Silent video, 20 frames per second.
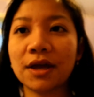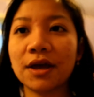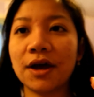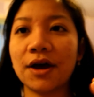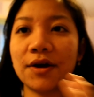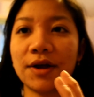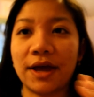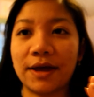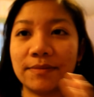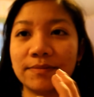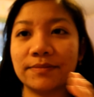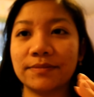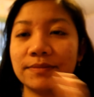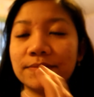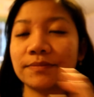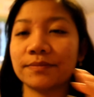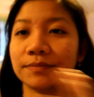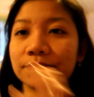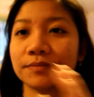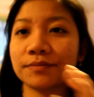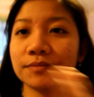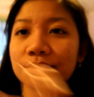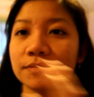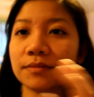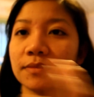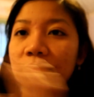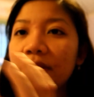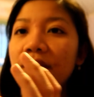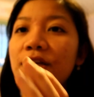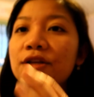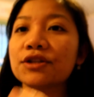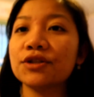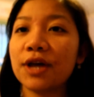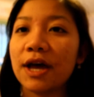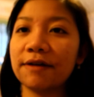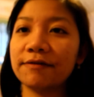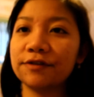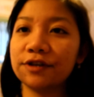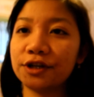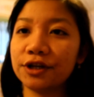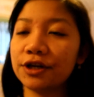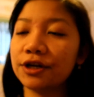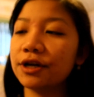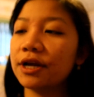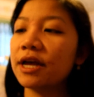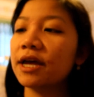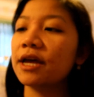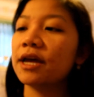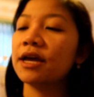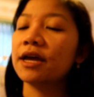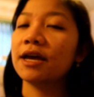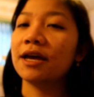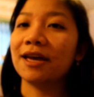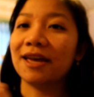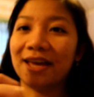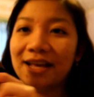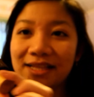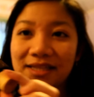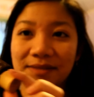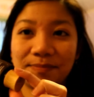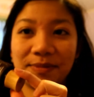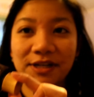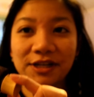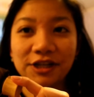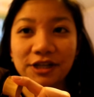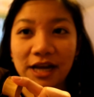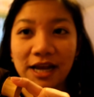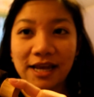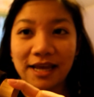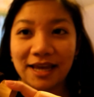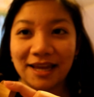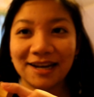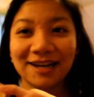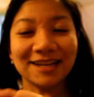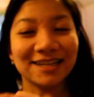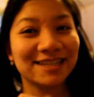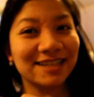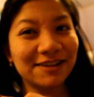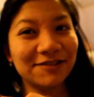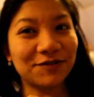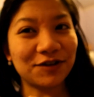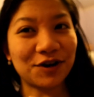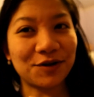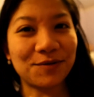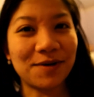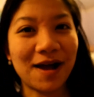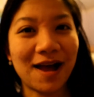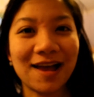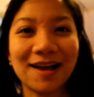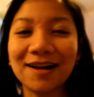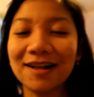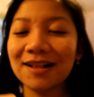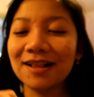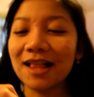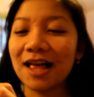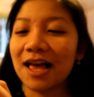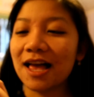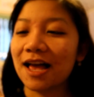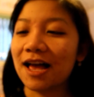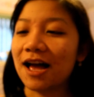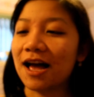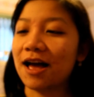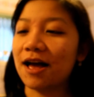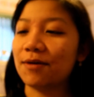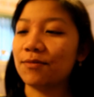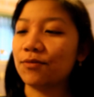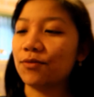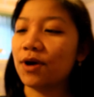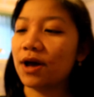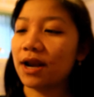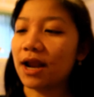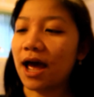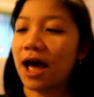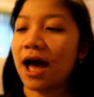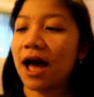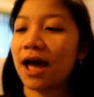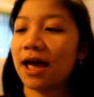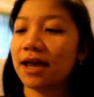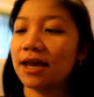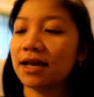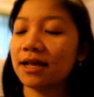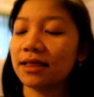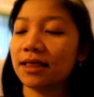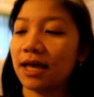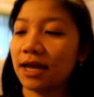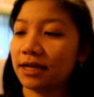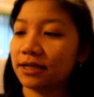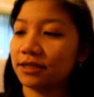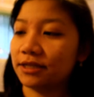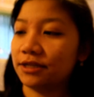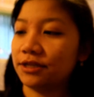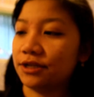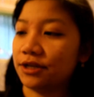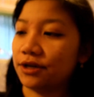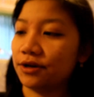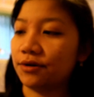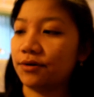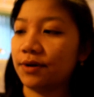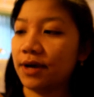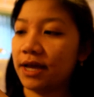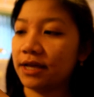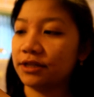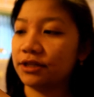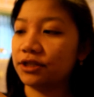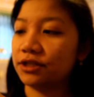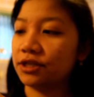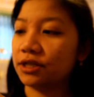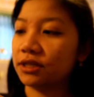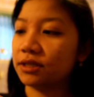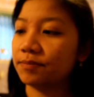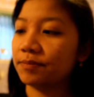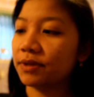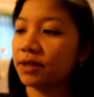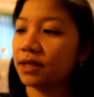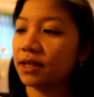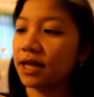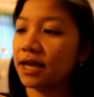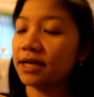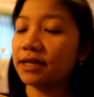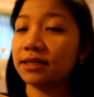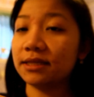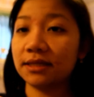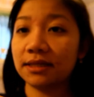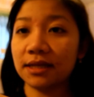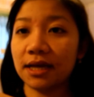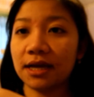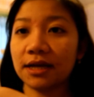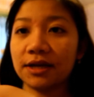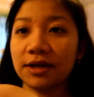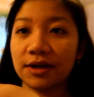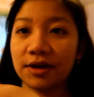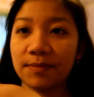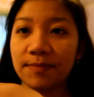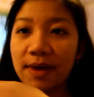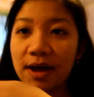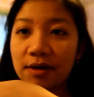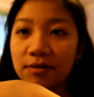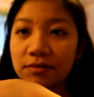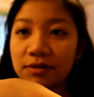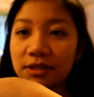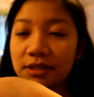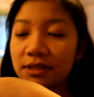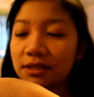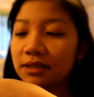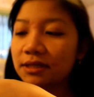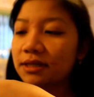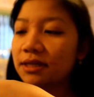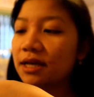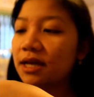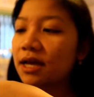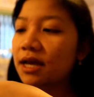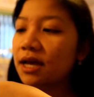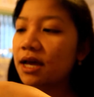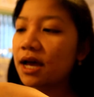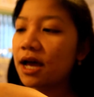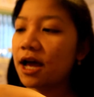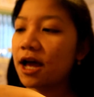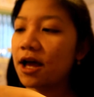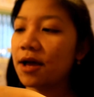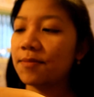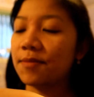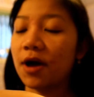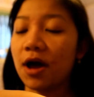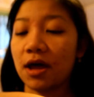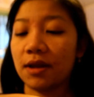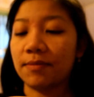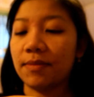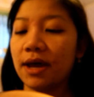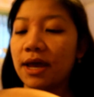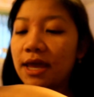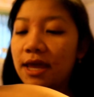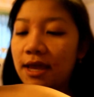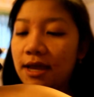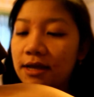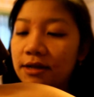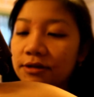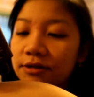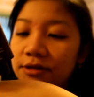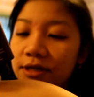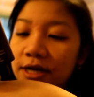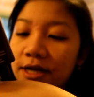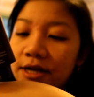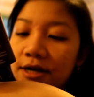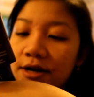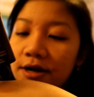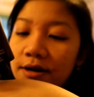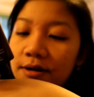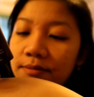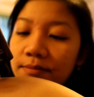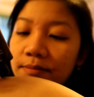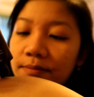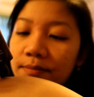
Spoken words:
Okay. So after it's been shaken for a while, what I like to do is just place a good amount on my hand right here.